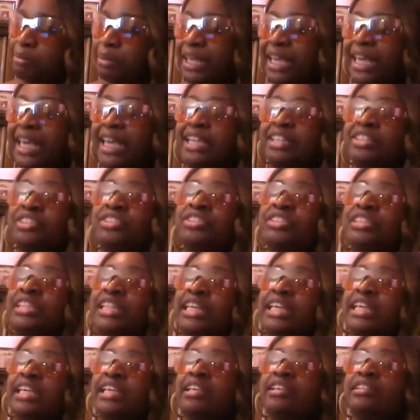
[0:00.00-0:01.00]

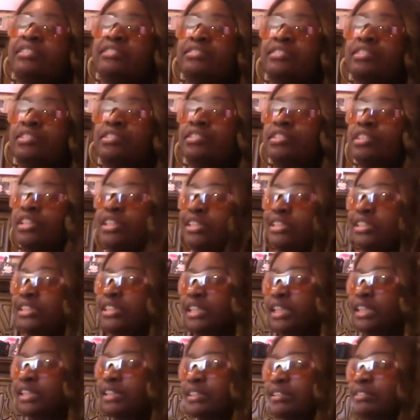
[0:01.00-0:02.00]
PhD. Hold on a
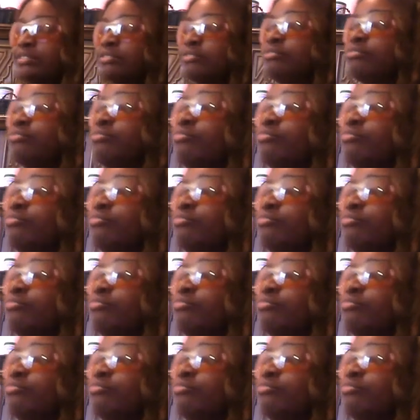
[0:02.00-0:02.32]
second.